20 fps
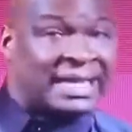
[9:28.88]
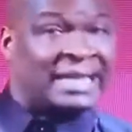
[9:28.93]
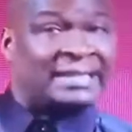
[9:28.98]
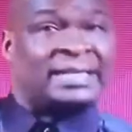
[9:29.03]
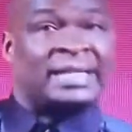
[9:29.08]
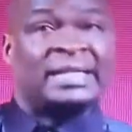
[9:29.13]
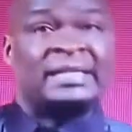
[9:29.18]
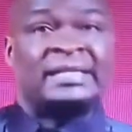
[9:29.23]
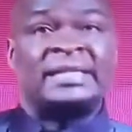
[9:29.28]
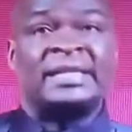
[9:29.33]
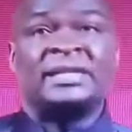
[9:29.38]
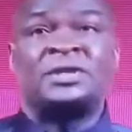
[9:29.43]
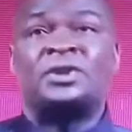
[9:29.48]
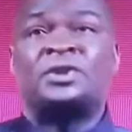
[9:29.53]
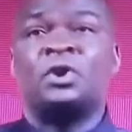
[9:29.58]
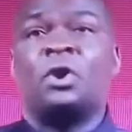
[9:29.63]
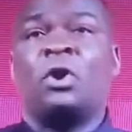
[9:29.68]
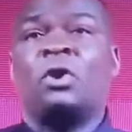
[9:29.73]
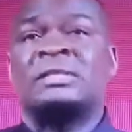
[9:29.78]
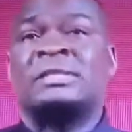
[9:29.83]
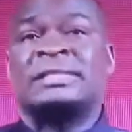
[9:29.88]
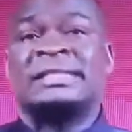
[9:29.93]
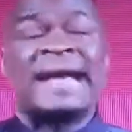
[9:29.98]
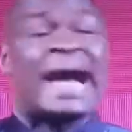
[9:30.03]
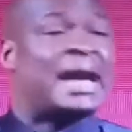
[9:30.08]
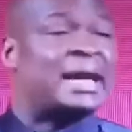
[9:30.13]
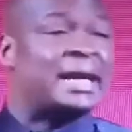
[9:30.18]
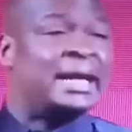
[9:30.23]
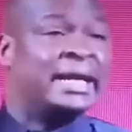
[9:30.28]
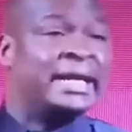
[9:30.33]
Statistics show,
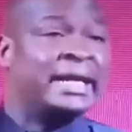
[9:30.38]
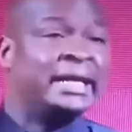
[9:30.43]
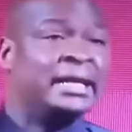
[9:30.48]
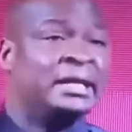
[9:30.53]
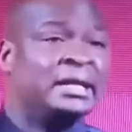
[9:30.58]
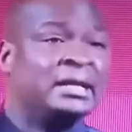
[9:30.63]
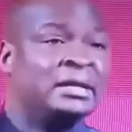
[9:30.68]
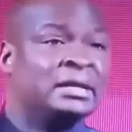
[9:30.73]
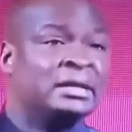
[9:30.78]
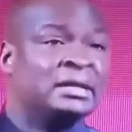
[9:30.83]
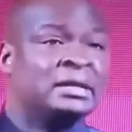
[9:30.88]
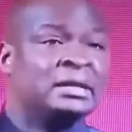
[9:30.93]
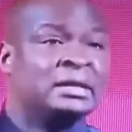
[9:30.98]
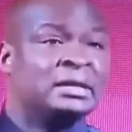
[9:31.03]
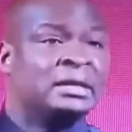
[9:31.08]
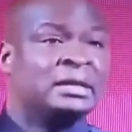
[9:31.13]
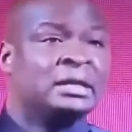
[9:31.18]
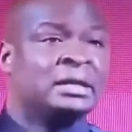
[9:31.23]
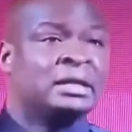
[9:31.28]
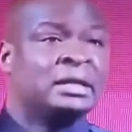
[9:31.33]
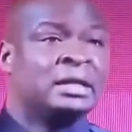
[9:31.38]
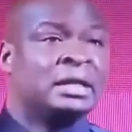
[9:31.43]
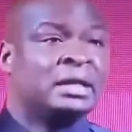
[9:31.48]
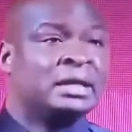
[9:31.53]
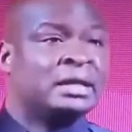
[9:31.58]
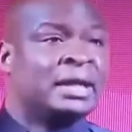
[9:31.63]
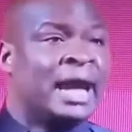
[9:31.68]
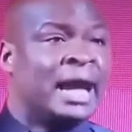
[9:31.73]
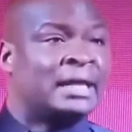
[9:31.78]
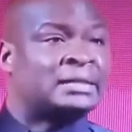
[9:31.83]
sadly,
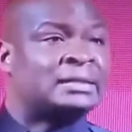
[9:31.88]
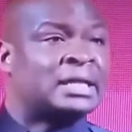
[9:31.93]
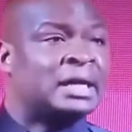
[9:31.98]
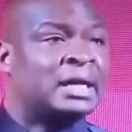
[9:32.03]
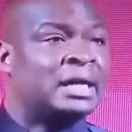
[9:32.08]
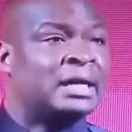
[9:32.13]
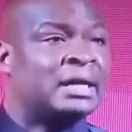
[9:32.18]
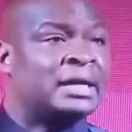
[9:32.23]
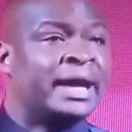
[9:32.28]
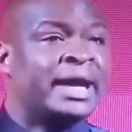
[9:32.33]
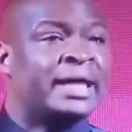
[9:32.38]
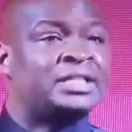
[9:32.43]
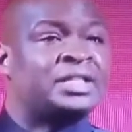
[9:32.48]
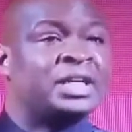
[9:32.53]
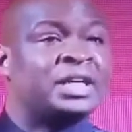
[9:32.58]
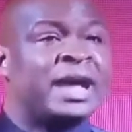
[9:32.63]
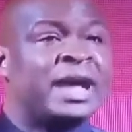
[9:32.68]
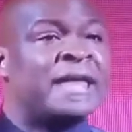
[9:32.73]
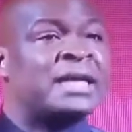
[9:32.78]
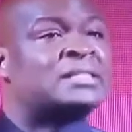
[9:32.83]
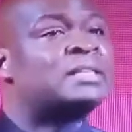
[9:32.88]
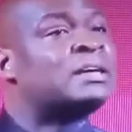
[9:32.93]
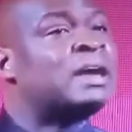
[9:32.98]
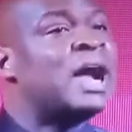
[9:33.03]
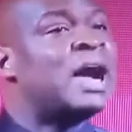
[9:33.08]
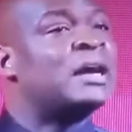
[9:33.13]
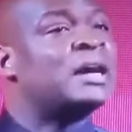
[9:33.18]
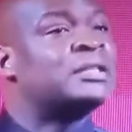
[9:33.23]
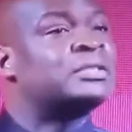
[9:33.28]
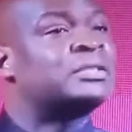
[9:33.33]
that Nigeria
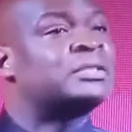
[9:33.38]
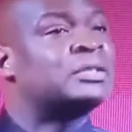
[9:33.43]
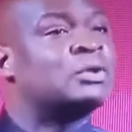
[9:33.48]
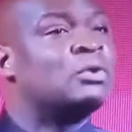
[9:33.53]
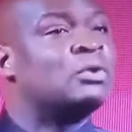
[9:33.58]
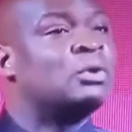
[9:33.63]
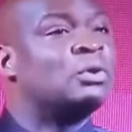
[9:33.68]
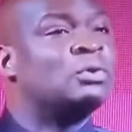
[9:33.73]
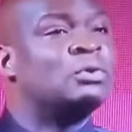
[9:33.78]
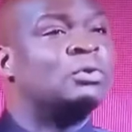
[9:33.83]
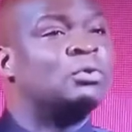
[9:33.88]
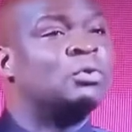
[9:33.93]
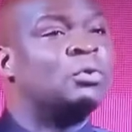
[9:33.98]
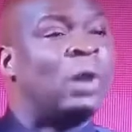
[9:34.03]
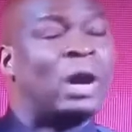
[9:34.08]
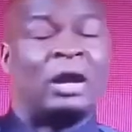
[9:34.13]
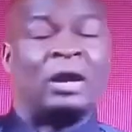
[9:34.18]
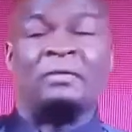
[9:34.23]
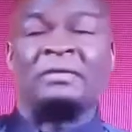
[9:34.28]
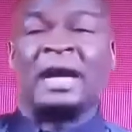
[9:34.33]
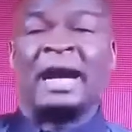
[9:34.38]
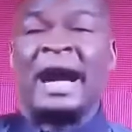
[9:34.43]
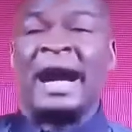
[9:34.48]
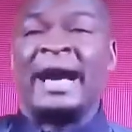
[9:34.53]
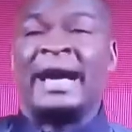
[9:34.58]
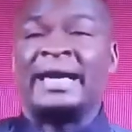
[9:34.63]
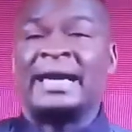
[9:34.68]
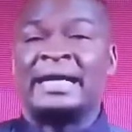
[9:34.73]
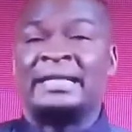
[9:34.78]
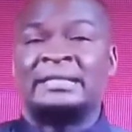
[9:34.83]
is ranked one of
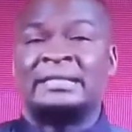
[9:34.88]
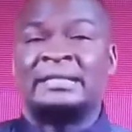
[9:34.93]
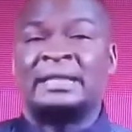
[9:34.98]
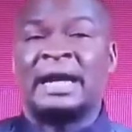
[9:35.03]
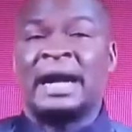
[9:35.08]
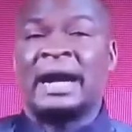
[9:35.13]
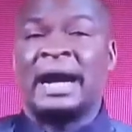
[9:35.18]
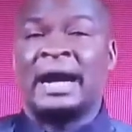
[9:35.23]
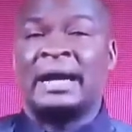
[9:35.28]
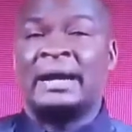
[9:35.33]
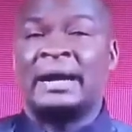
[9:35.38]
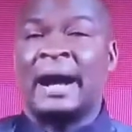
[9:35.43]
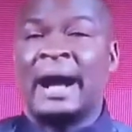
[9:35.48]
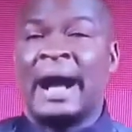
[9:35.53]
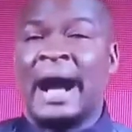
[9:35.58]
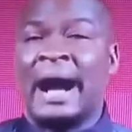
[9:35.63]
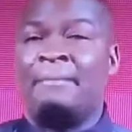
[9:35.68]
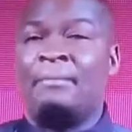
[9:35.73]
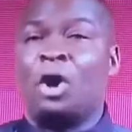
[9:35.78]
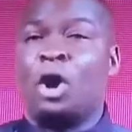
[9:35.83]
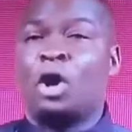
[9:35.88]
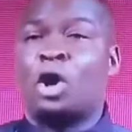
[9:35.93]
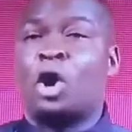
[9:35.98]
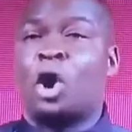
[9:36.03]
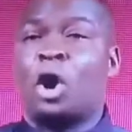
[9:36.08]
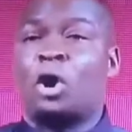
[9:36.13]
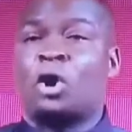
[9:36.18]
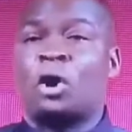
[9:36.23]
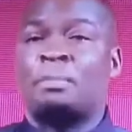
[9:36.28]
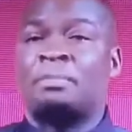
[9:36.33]
the highest
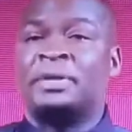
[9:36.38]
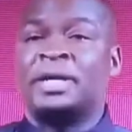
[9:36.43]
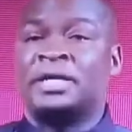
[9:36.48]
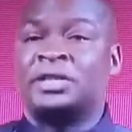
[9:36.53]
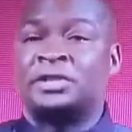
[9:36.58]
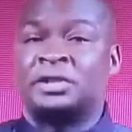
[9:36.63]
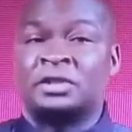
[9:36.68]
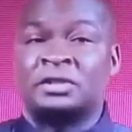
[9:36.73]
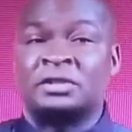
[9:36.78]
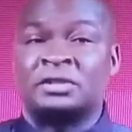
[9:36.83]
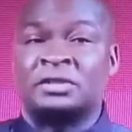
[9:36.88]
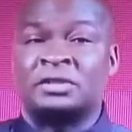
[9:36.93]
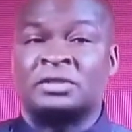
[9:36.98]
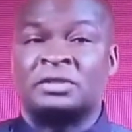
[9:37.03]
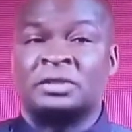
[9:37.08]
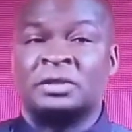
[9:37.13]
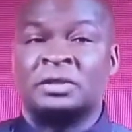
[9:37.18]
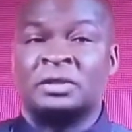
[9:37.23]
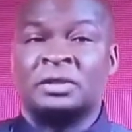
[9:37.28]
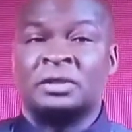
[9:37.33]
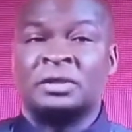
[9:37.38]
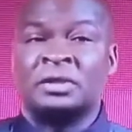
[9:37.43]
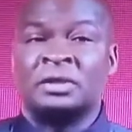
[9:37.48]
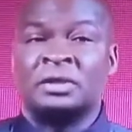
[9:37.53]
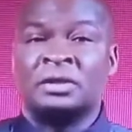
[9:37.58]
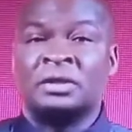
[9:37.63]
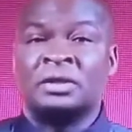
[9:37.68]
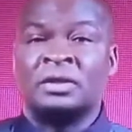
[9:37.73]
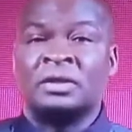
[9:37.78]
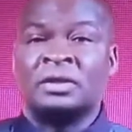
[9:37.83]
among corrupt nations.
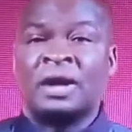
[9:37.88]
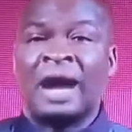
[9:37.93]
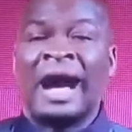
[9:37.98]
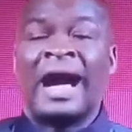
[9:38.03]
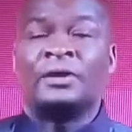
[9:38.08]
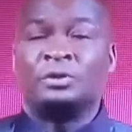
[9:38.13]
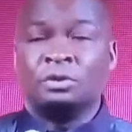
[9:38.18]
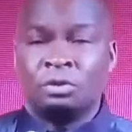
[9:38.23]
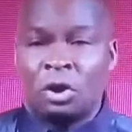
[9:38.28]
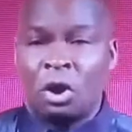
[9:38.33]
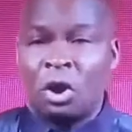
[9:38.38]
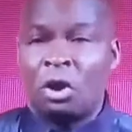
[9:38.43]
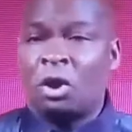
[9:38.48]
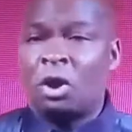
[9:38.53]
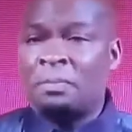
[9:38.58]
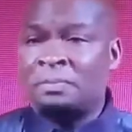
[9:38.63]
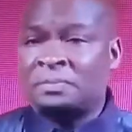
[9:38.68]
Are you